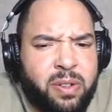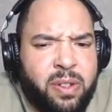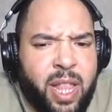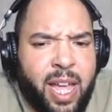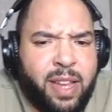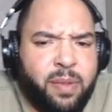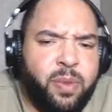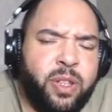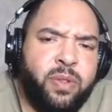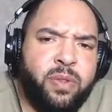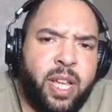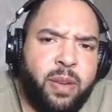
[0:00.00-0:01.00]
Like when
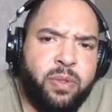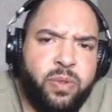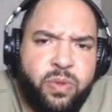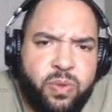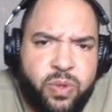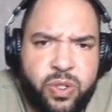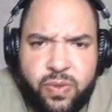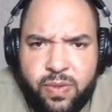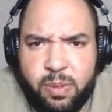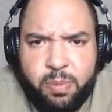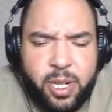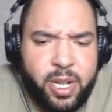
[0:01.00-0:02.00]
you do
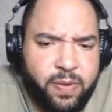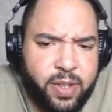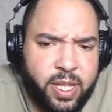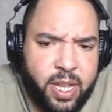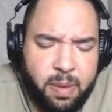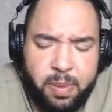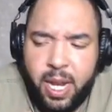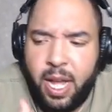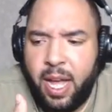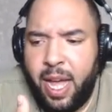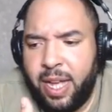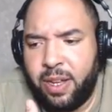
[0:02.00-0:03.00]
shrimp and everything. I mean,
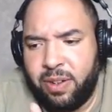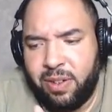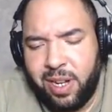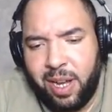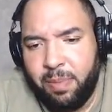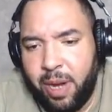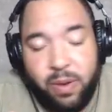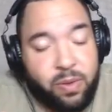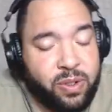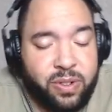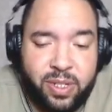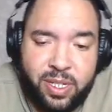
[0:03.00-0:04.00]
I don't
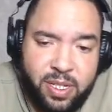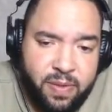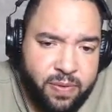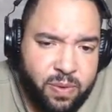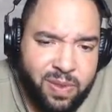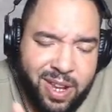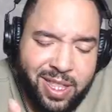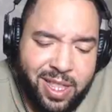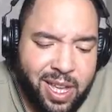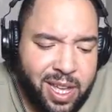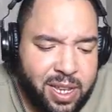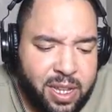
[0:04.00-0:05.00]
cook seafood like
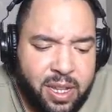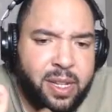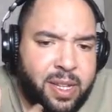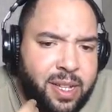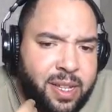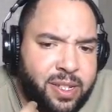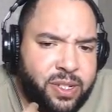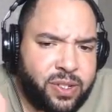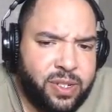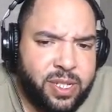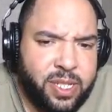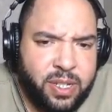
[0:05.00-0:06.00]
that.
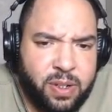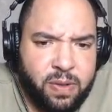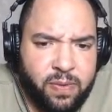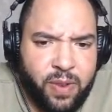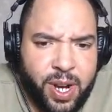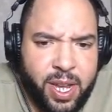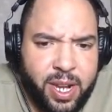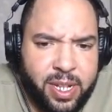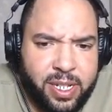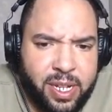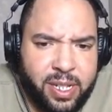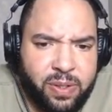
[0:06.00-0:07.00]
Shouldn't it turn red? I
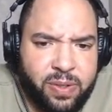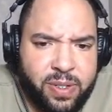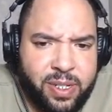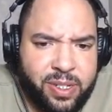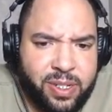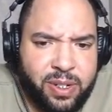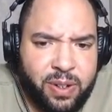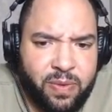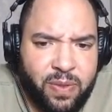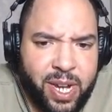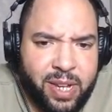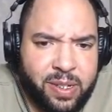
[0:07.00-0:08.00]
don't know, it should turn
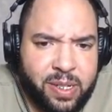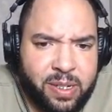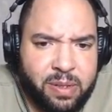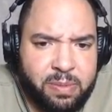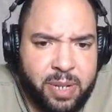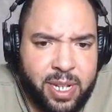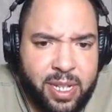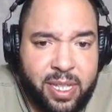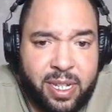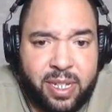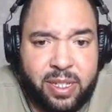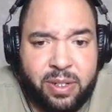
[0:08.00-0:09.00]
red or something, man. That
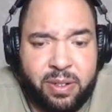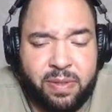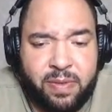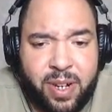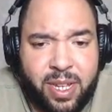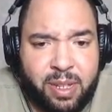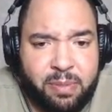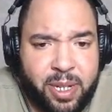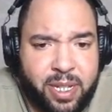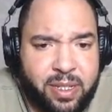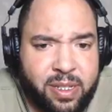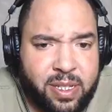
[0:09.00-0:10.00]
thing ain't turn red,
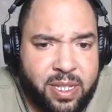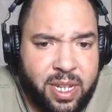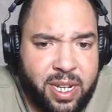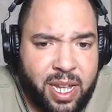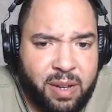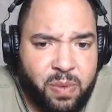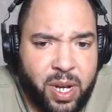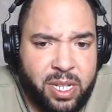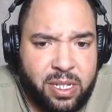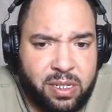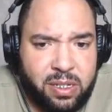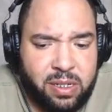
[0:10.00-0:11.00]
man. It just stay like
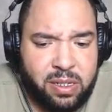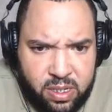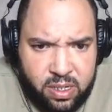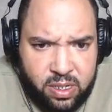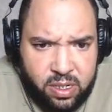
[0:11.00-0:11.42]
white and shit.